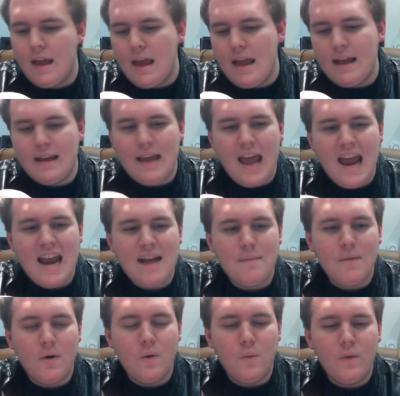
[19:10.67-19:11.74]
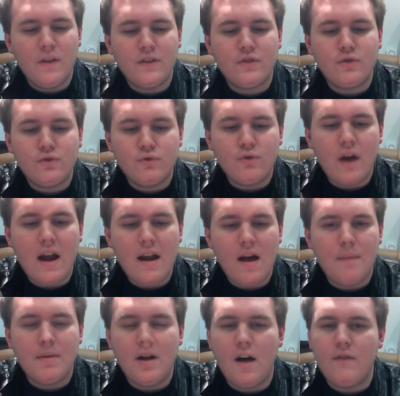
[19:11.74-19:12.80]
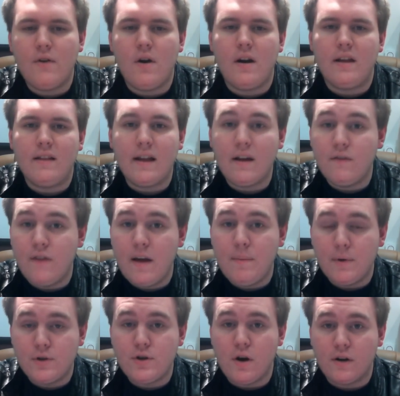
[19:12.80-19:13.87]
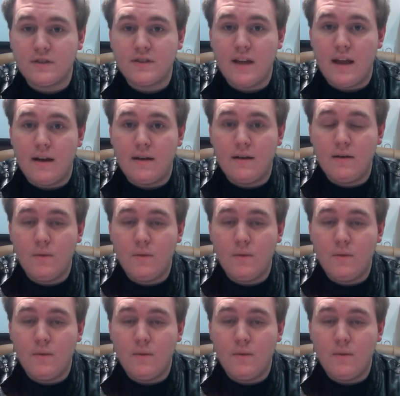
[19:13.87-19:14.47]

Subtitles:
It came with a straight up cover on it, like a Vapor Shark skin,